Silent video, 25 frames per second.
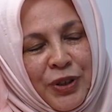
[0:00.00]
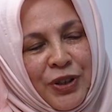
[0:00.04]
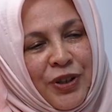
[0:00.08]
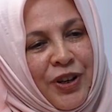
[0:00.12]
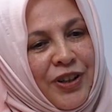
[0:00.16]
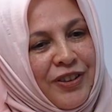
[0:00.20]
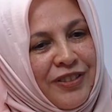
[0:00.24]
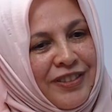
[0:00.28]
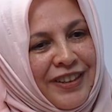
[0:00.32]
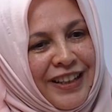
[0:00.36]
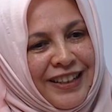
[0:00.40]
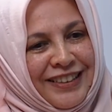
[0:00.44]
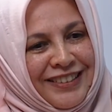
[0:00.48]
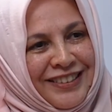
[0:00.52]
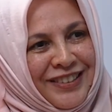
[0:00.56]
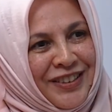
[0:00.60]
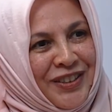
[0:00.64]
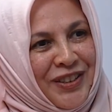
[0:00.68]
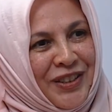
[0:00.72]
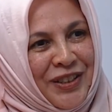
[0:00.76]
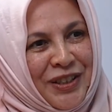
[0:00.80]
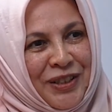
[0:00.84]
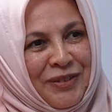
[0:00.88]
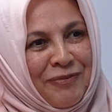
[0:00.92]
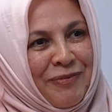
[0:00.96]
got that
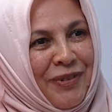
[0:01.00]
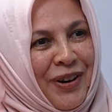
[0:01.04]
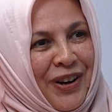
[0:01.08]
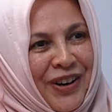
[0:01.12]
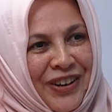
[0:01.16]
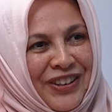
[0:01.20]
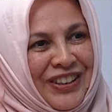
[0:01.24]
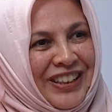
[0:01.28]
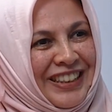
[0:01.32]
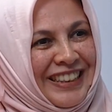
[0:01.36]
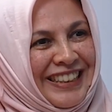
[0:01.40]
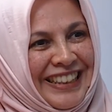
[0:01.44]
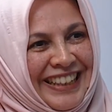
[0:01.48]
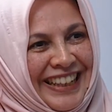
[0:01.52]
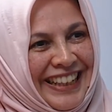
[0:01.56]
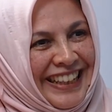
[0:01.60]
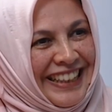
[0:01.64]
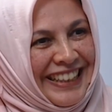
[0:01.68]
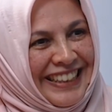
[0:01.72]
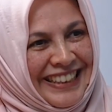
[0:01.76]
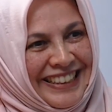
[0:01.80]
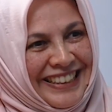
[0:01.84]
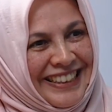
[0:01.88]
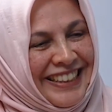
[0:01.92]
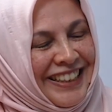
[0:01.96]
target market
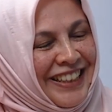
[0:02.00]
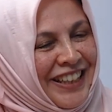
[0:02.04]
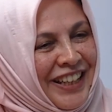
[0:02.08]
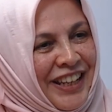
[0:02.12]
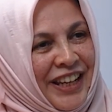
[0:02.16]
in,